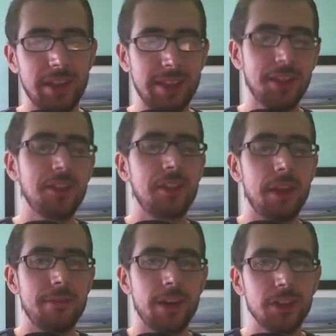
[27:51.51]
It does the
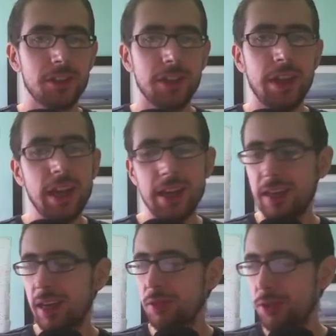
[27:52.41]
same function.
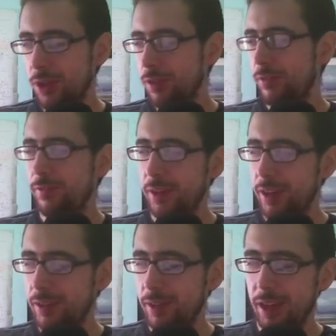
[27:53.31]

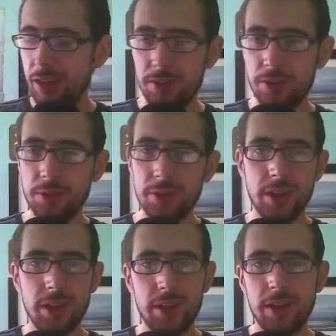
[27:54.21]
Dolphin,
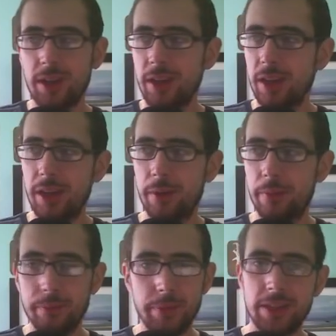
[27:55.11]
Thuna,
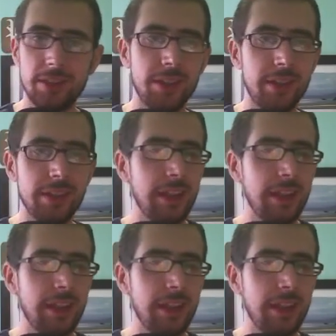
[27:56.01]
Metacity.